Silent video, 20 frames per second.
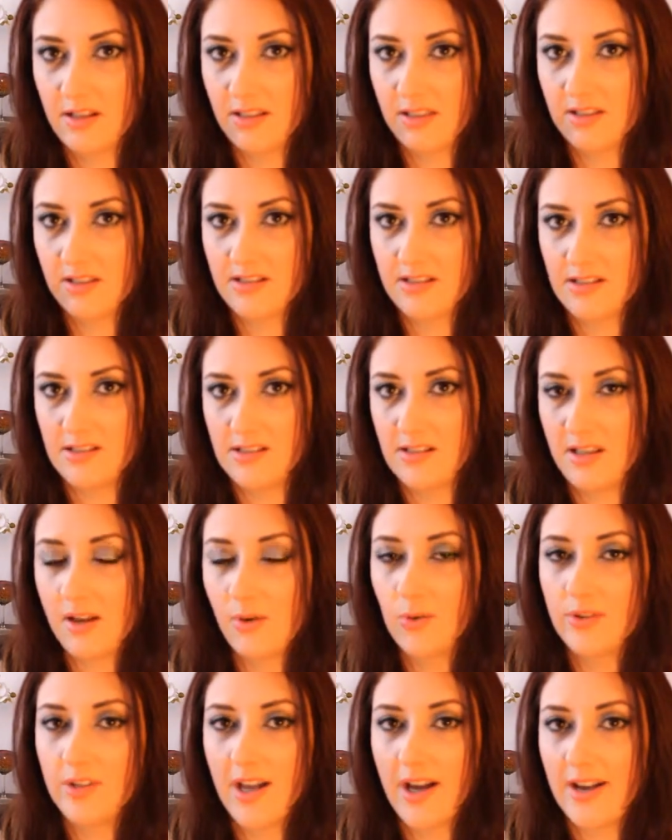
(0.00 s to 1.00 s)
This is the
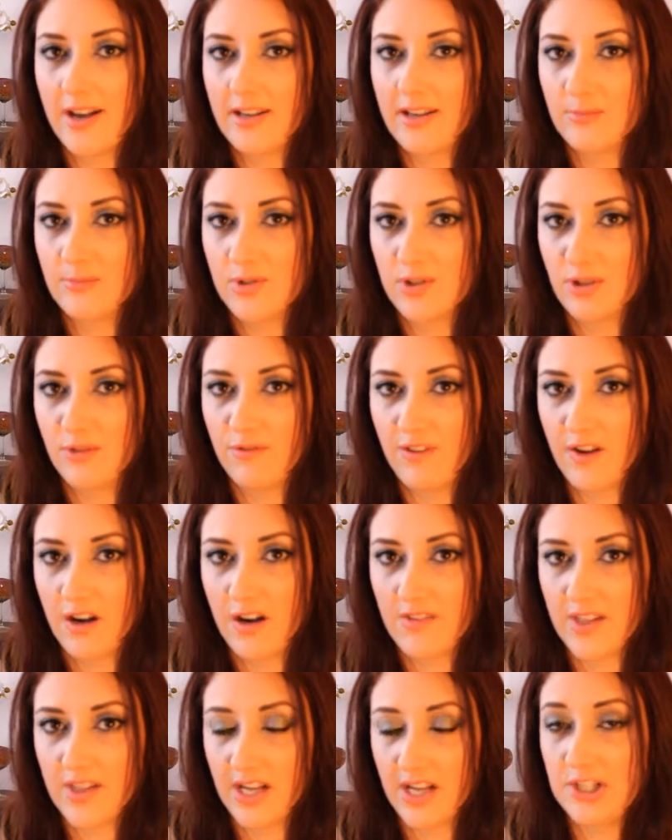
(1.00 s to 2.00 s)
only item so far
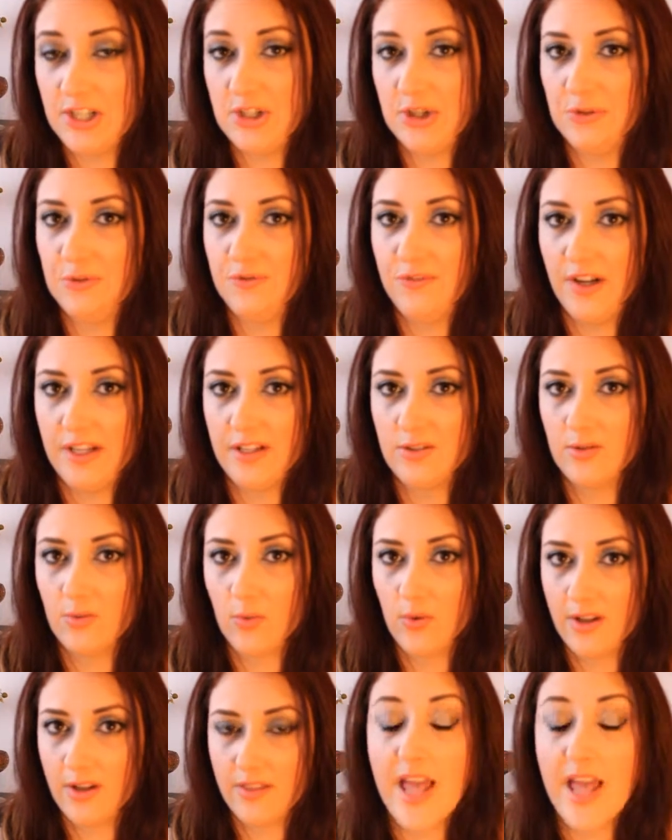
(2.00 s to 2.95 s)
that I don't find worth.